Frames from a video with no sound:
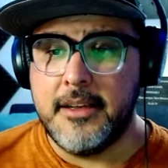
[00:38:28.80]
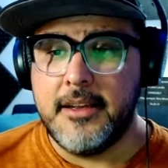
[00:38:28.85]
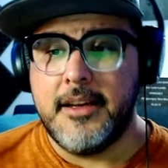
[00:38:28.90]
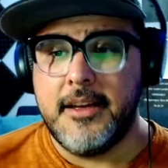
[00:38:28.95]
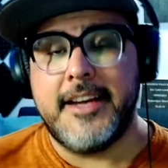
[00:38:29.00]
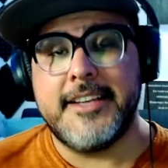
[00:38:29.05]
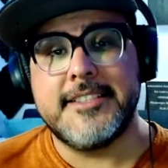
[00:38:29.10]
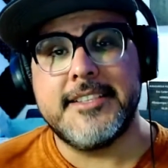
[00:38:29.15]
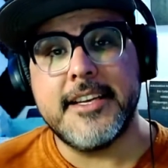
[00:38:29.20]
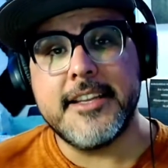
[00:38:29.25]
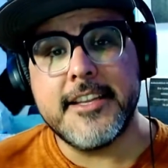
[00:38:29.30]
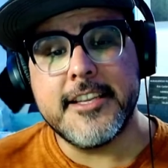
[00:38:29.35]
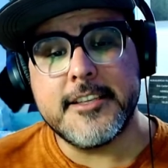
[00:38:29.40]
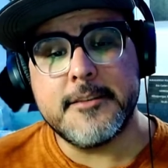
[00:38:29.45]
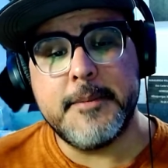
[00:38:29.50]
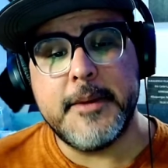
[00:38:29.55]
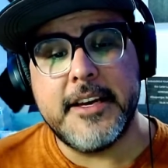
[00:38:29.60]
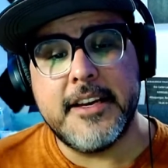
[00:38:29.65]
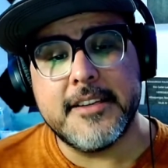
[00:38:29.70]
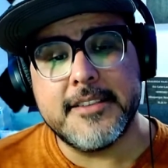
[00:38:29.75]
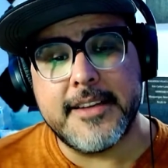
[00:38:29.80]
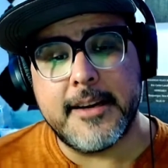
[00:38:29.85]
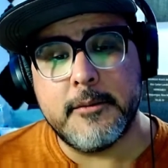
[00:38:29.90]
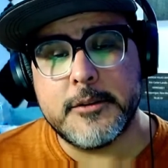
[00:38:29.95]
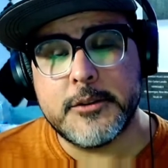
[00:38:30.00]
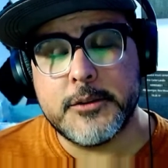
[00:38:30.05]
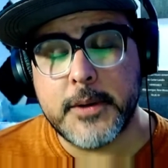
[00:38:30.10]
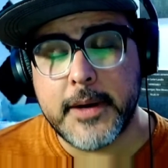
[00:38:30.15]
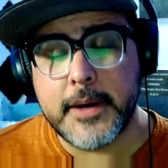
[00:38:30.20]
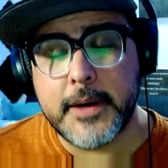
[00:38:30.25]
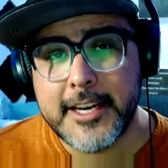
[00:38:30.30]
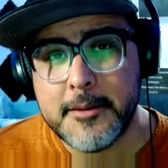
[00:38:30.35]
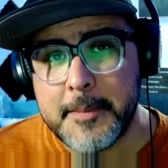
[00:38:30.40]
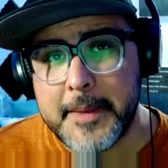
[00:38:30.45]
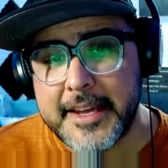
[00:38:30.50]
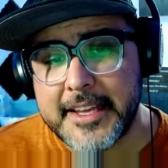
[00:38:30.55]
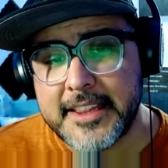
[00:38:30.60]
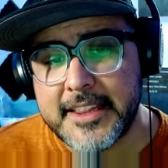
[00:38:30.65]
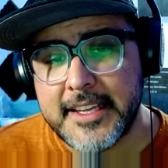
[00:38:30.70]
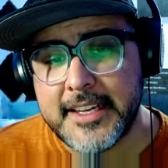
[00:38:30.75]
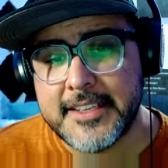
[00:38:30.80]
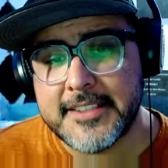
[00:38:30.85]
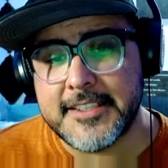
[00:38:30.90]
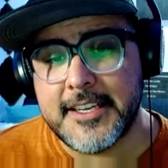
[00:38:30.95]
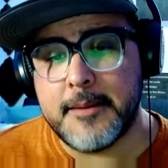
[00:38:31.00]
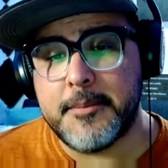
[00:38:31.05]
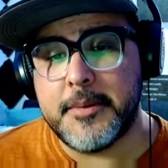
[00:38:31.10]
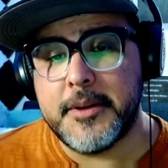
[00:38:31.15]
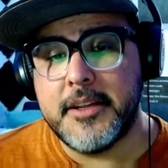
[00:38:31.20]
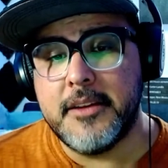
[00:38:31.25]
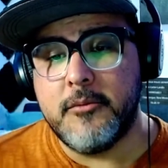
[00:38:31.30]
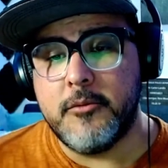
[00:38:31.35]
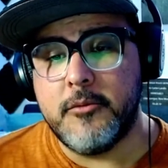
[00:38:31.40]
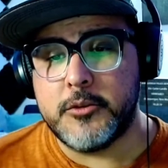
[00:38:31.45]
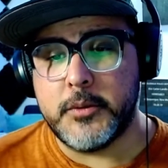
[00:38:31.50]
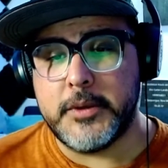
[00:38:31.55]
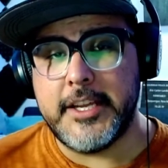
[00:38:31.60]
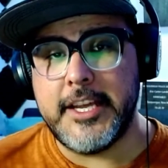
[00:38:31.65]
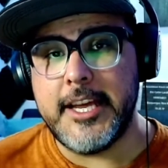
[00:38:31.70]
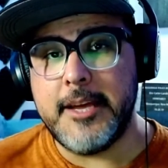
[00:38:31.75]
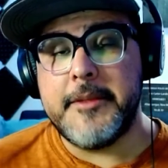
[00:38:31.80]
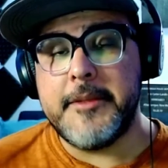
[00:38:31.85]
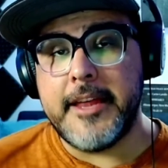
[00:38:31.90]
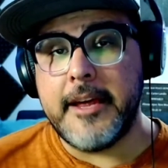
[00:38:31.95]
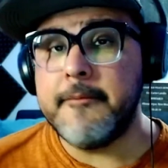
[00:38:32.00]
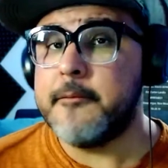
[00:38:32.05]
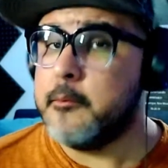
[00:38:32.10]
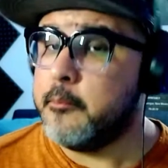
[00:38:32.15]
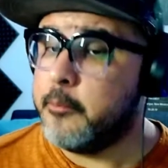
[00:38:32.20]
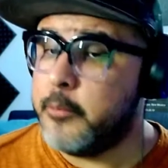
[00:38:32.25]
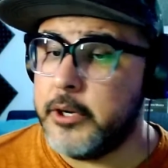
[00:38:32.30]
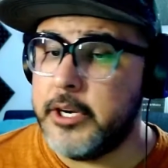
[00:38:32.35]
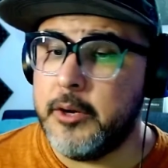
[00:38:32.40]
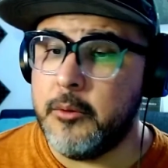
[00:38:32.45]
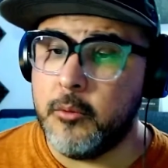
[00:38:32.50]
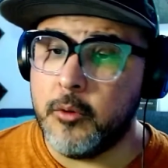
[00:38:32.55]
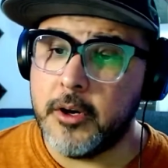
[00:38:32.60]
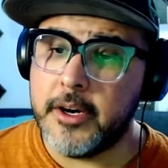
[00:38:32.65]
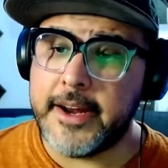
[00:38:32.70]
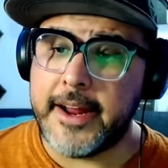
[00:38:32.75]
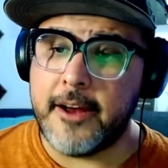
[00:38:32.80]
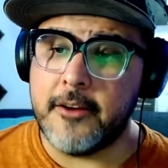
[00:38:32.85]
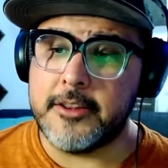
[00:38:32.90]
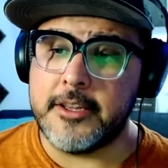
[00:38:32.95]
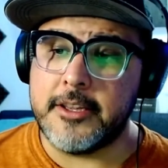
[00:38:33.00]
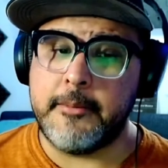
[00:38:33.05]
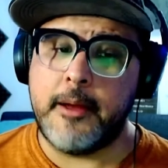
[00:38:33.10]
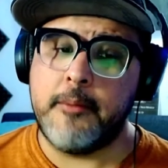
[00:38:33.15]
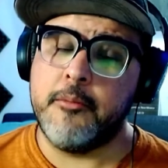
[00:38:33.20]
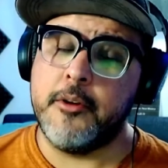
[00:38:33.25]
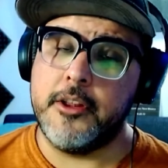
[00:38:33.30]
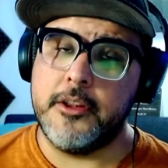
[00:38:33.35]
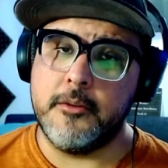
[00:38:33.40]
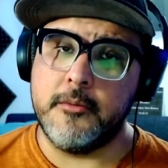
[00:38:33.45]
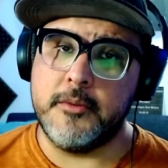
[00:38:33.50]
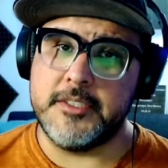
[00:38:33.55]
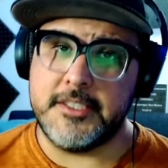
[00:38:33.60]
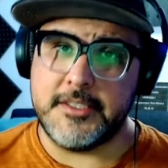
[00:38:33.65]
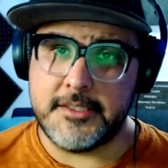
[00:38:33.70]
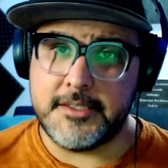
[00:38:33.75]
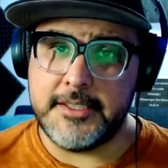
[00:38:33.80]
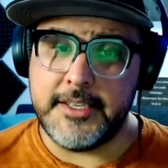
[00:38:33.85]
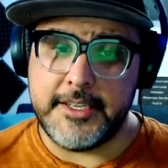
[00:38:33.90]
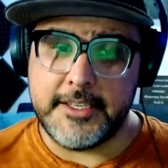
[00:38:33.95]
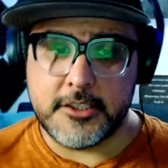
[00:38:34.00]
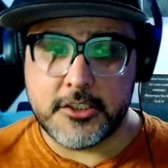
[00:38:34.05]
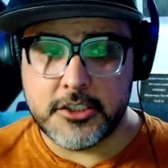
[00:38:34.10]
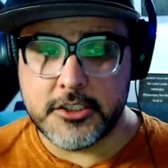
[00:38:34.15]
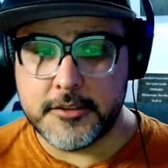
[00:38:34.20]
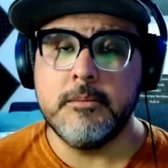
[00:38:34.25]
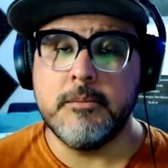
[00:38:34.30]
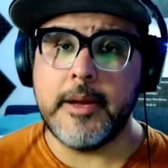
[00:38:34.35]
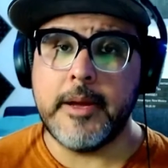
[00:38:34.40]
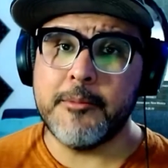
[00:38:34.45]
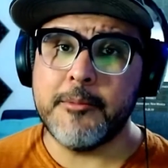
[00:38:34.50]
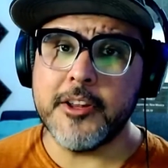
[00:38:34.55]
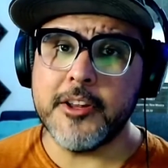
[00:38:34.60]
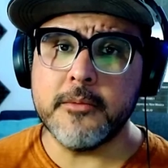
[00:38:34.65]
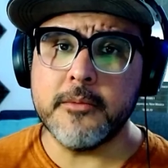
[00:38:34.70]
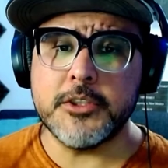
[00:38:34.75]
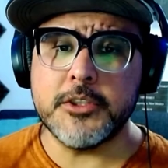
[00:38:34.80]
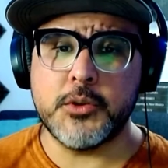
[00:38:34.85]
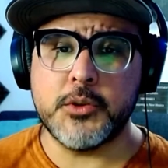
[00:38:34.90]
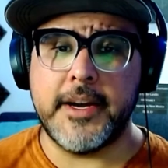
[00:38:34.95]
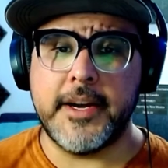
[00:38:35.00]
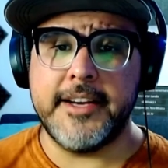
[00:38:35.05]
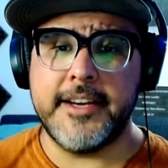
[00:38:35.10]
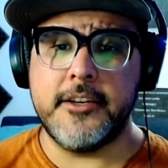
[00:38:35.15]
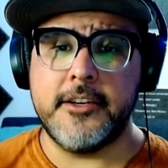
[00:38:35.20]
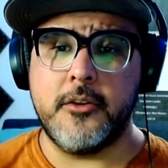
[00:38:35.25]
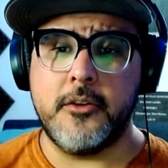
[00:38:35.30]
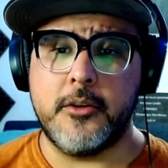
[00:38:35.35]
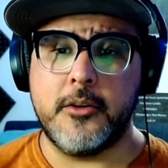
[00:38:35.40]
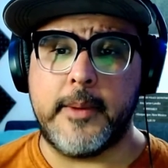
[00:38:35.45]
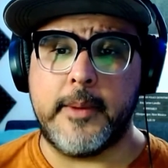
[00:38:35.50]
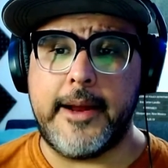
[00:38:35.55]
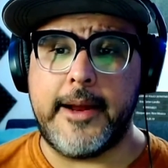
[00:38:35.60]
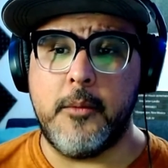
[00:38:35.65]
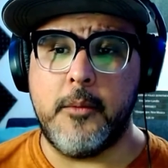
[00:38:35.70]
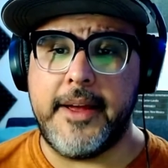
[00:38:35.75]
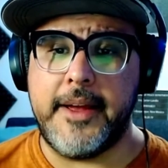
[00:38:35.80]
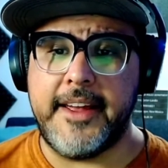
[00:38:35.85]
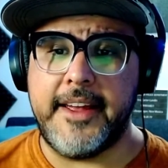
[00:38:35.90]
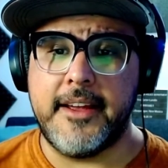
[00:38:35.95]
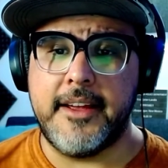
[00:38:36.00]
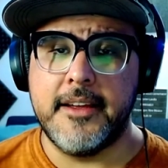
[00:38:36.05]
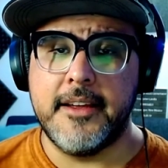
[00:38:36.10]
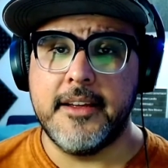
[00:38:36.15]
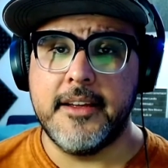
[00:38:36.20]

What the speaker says: I said this because I was trying to make things up, which would keep them from putting word out that my brother was a snitch. My brother was trying to go the right way.